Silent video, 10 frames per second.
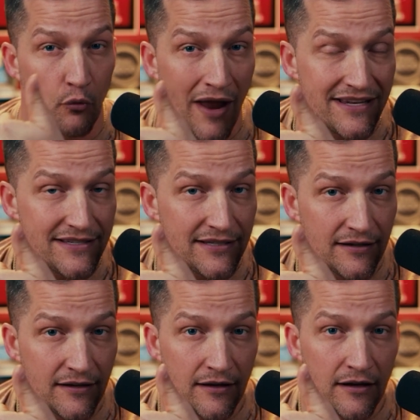rent,
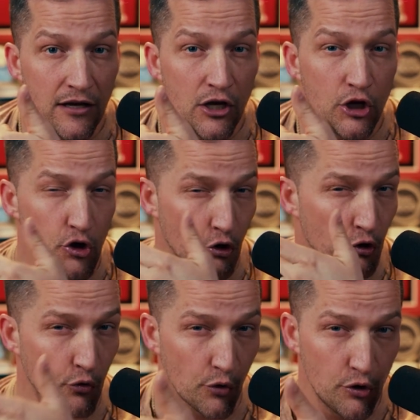your
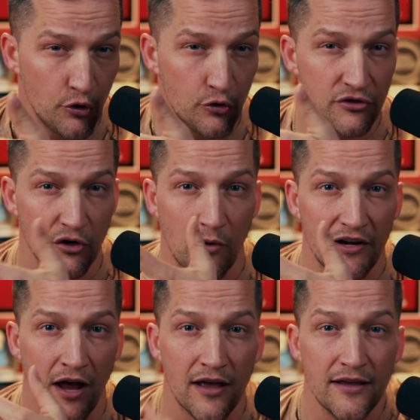crews or
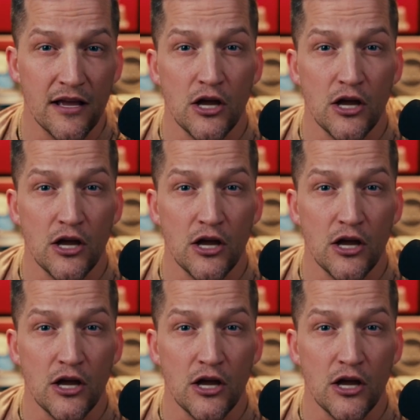whatnot.